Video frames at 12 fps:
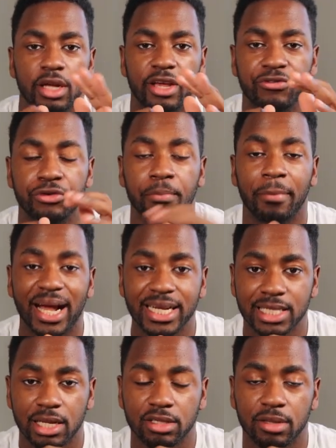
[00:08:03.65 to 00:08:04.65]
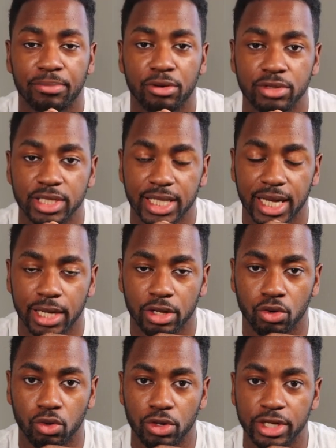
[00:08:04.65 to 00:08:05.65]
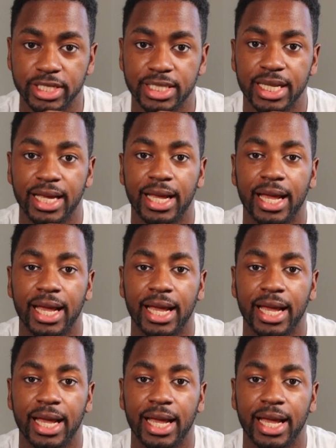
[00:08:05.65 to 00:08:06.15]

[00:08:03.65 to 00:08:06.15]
If you max out the bonus categories